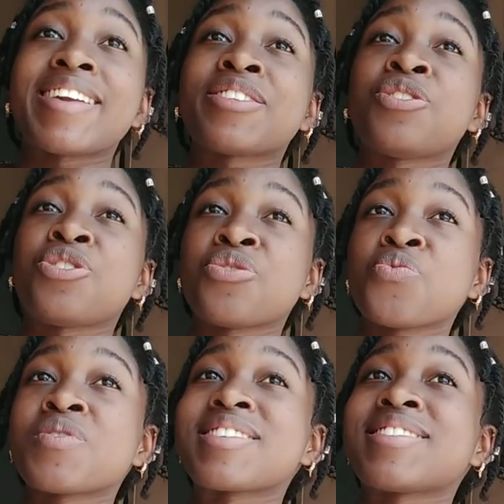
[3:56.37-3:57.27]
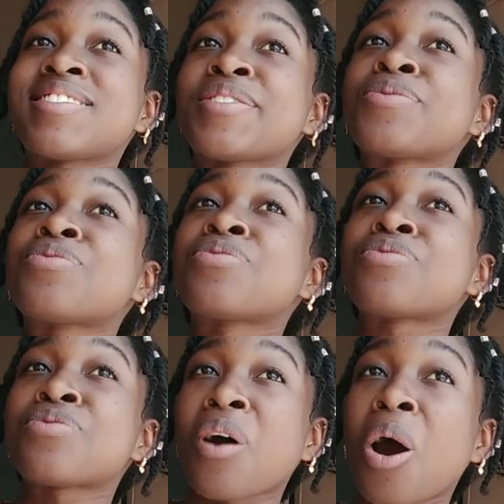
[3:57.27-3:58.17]
and you need to
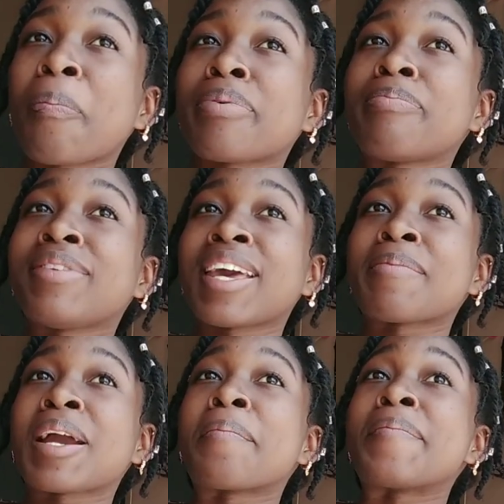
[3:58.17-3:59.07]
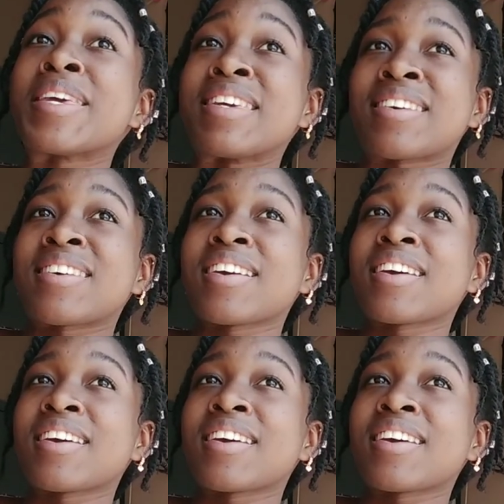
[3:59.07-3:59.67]
stop blaming me